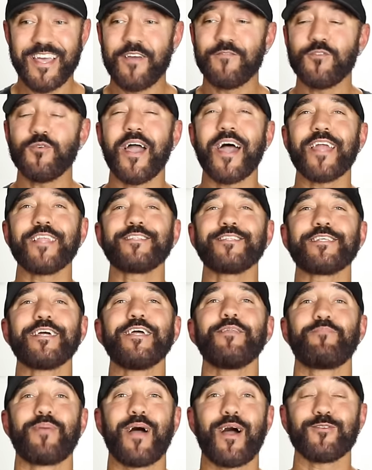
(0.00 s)
If you added
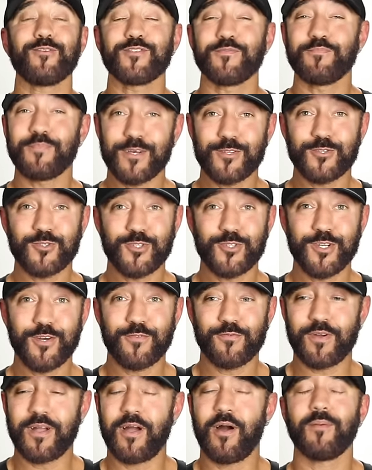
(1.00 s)
10 pounds of muscle to your
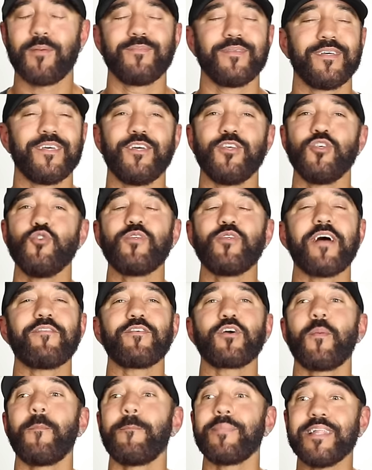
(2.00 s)
frame, you would have
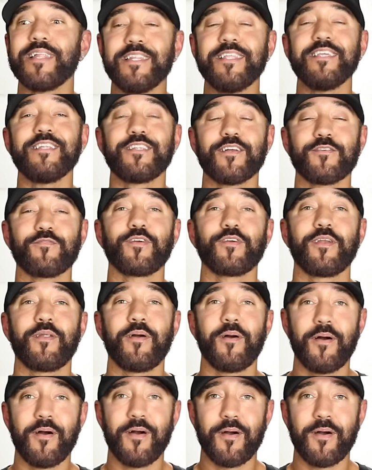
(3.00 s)
a completely different